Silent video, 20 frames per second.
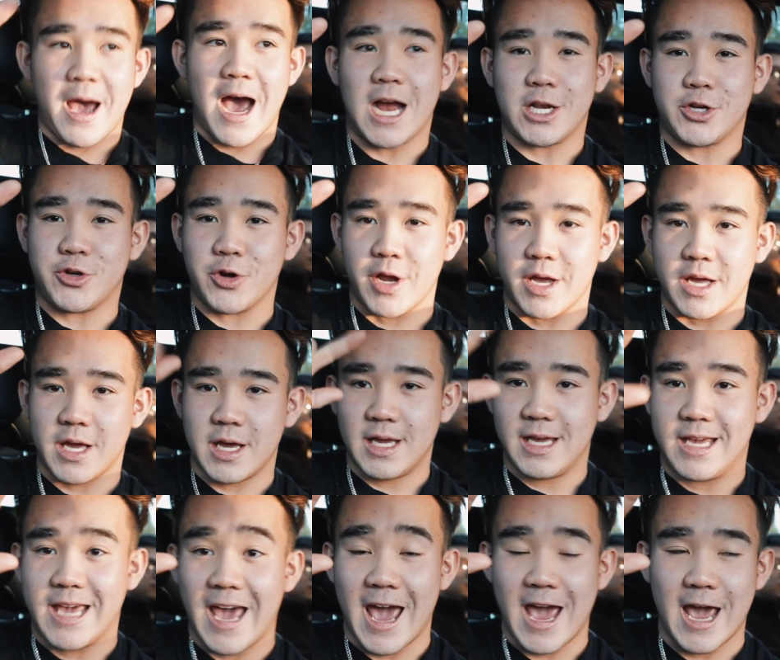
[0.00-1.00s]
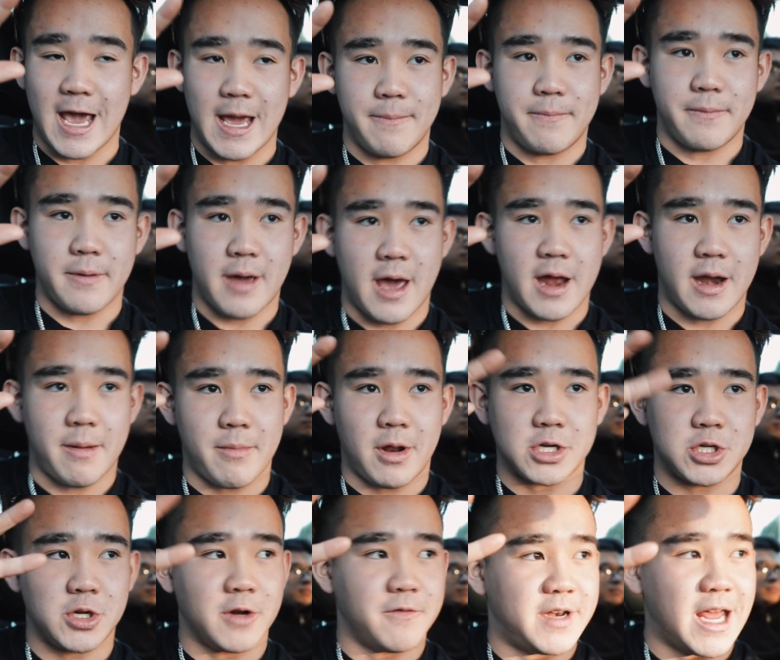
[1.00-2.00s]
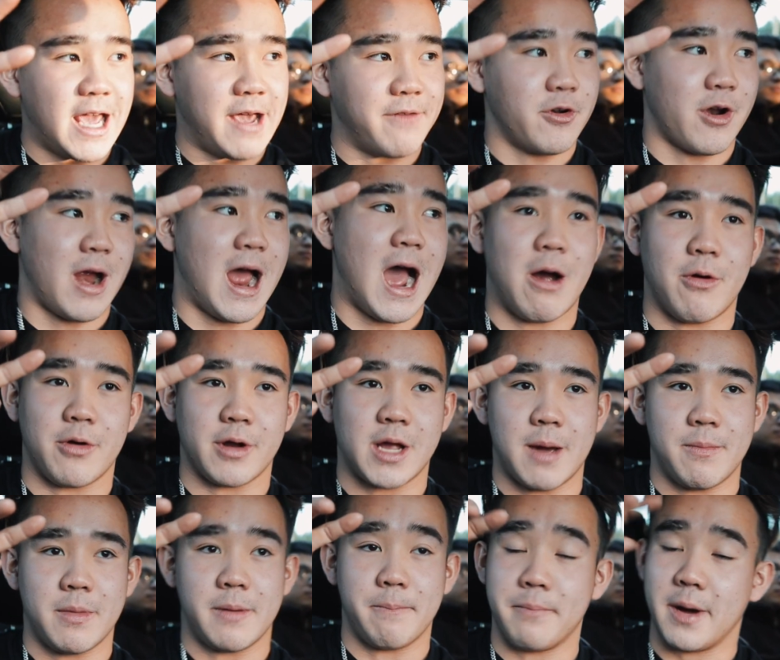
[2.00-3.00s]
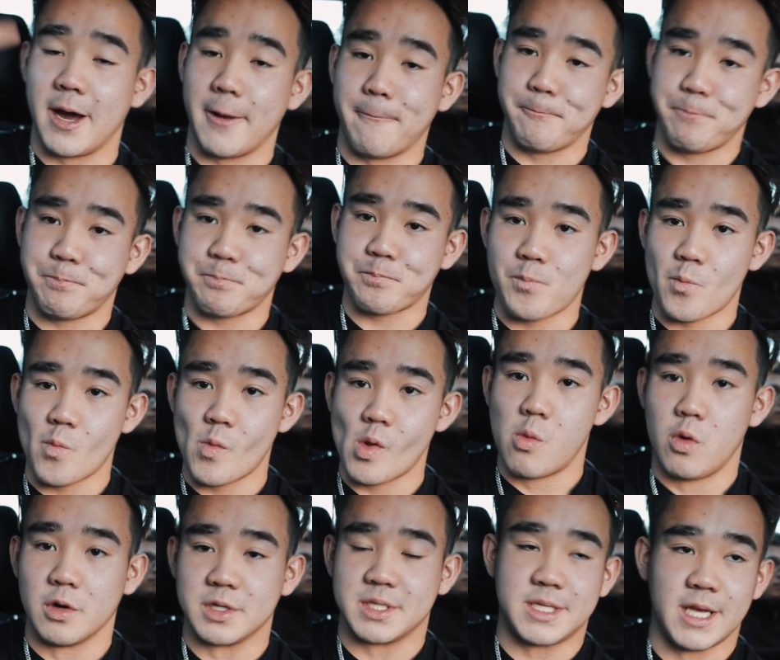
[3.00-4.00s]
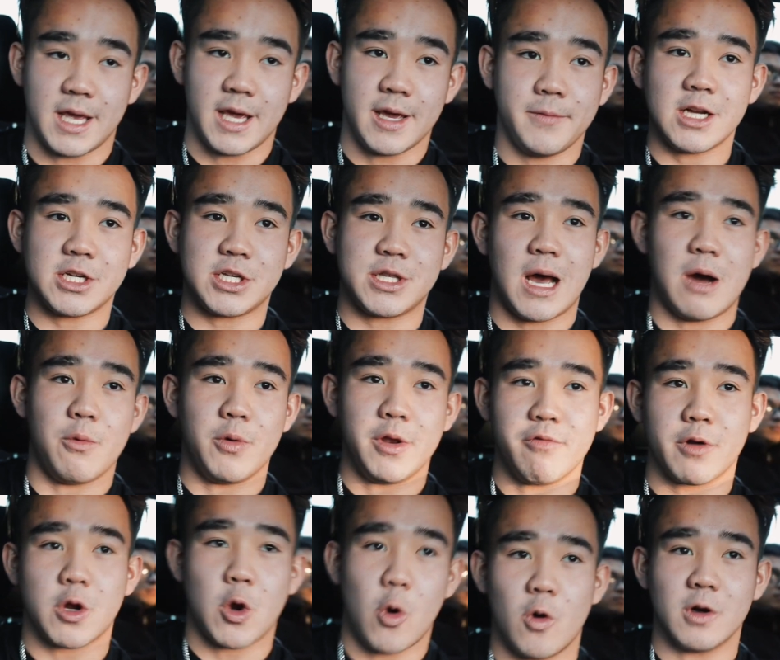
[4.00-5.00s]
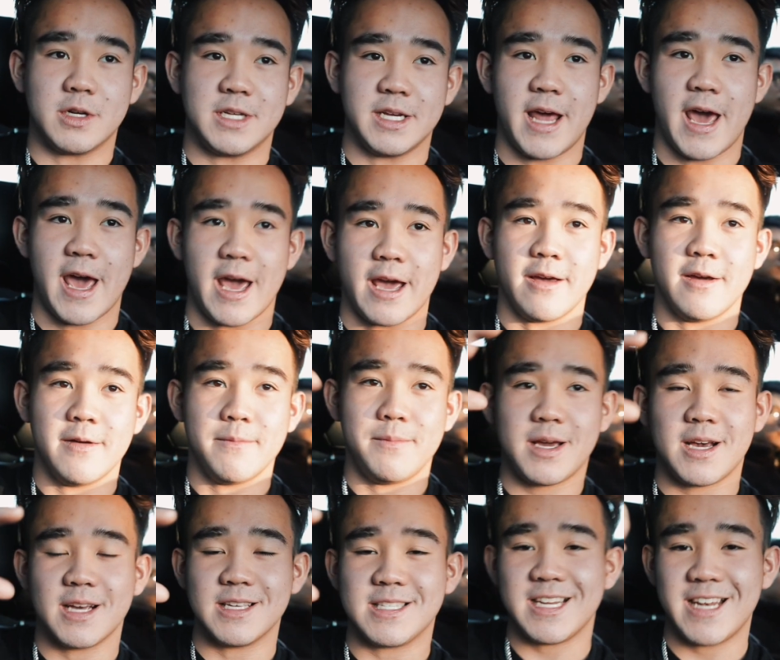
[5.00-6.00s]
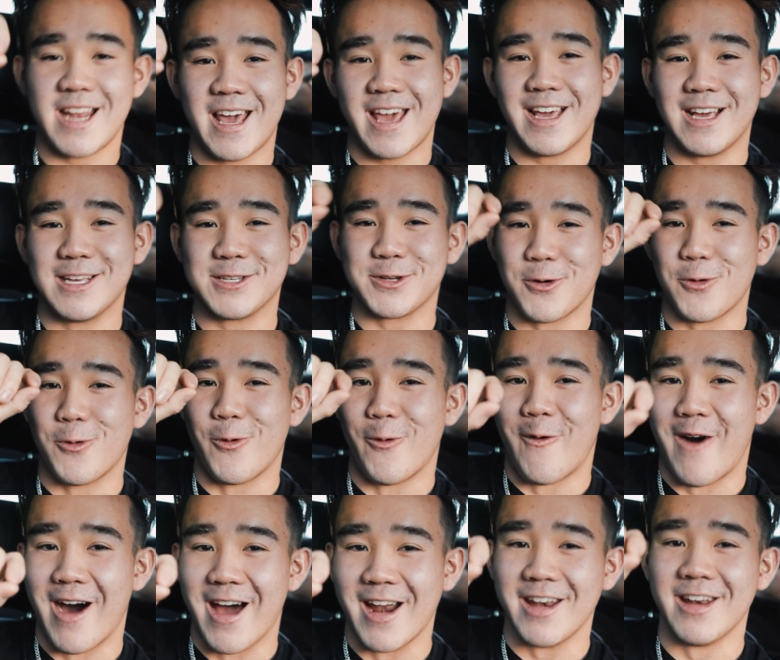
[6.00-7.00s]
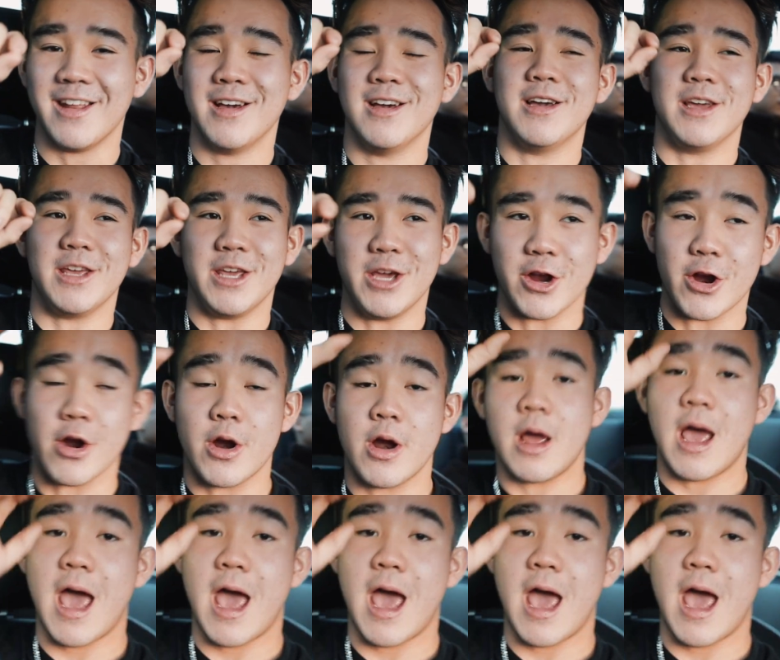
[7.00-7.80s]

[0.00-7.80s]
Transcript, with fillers: Patrick, Gabe, and I'm not sure if David or Al are coming, but we'll see. I just thought we'd record today because today is our one year